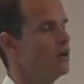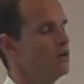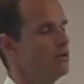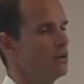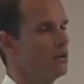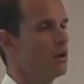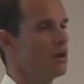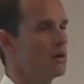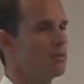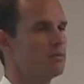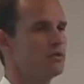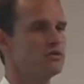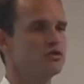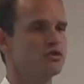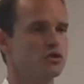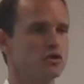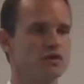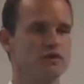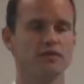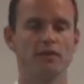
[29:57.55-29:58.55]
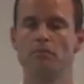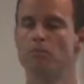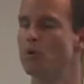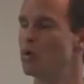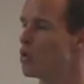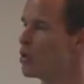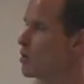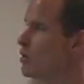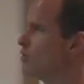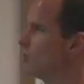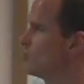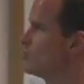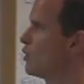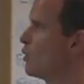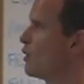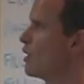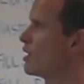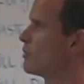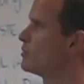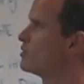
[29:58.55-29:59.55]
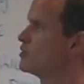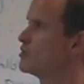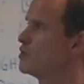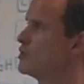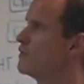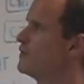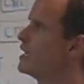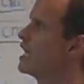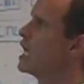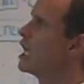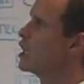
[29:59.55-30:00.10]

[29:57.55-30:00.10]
We want to preserve the borders, we want to preserve the